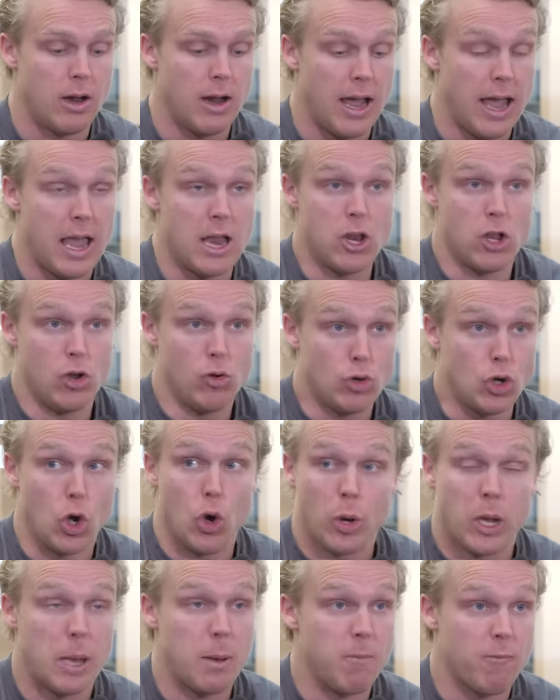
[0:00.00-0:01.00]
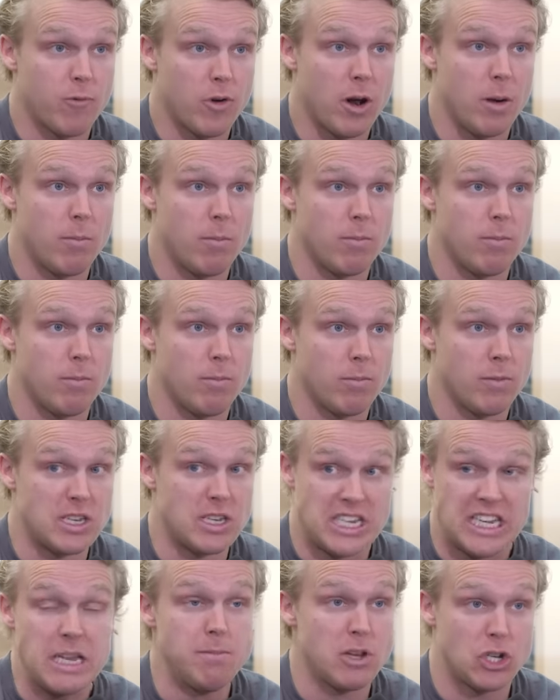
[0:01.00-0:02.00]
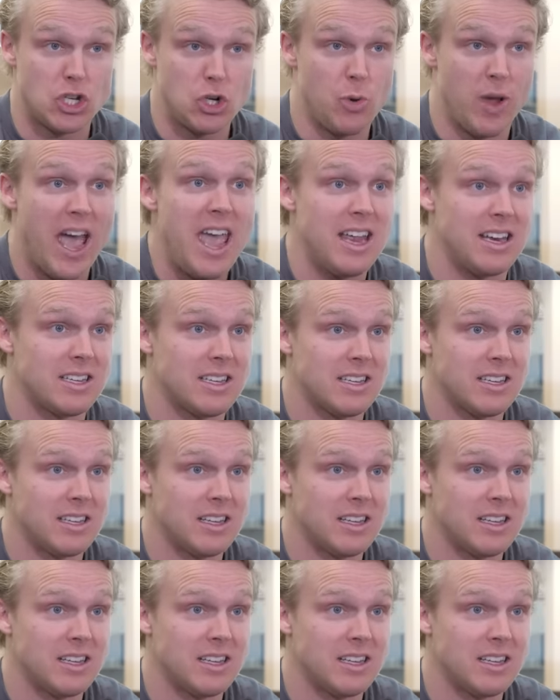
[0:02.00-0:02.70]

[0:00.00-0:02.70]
and you took him from the team that you hate.